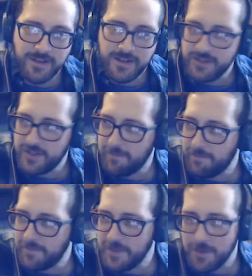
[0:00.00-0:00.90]
She's like,
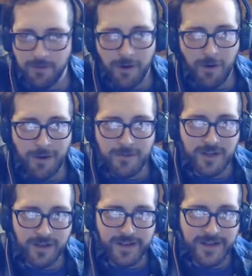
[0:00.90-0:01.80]
do you know how
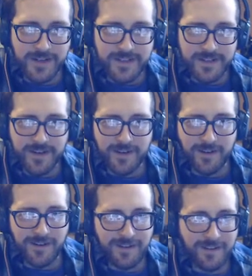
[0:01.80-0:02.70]
dark it is in
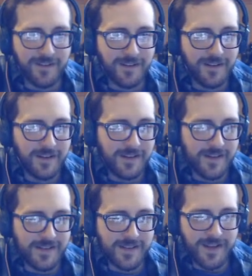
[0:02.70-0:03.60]
here?
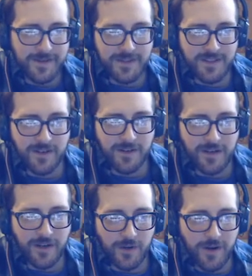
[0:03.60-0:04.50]
I said I'm
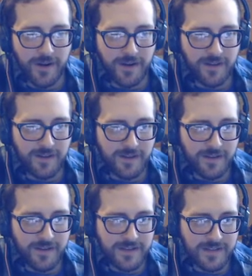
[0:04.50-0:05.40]
sorry, alright?
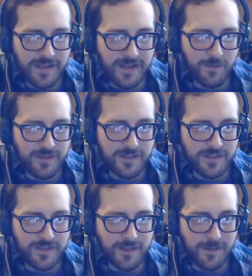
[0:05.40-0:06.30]
Is that what this
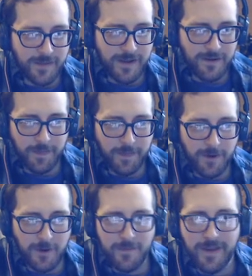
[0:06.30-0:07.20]
is all about?
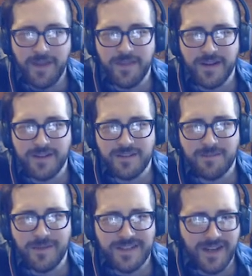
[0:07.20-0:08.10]
Are you mad that I took
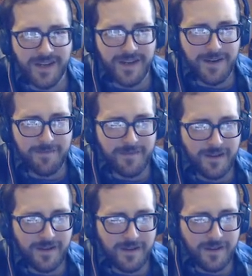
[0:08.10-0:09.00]
my time?
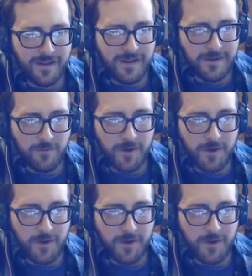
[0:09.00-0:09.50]
And